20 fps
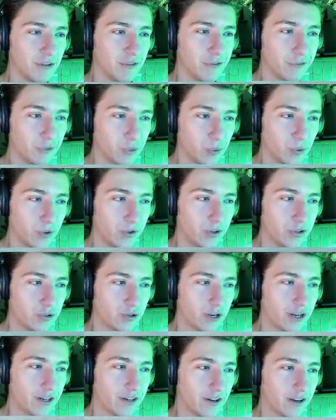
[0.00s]
for the
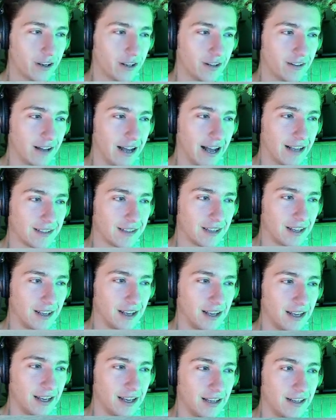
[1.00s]
Dreadnought class
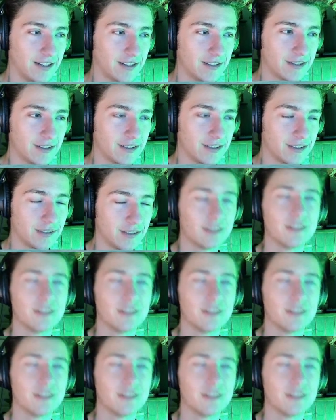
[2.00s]
is,